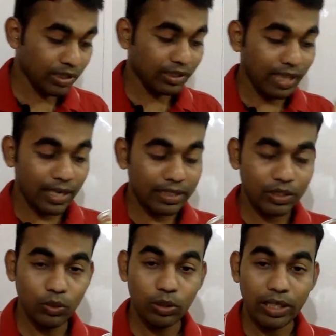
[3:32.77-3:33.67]

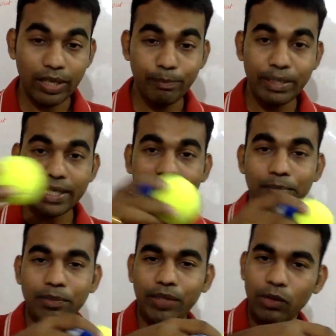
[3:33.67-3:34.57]
that every
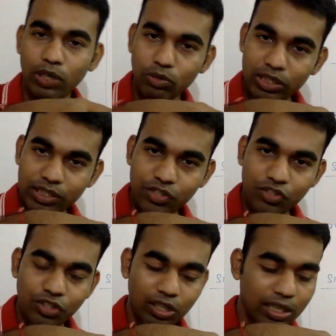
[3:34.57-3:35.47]
time if I want to
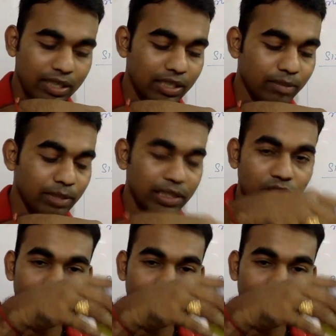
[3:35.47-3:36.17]
insert an element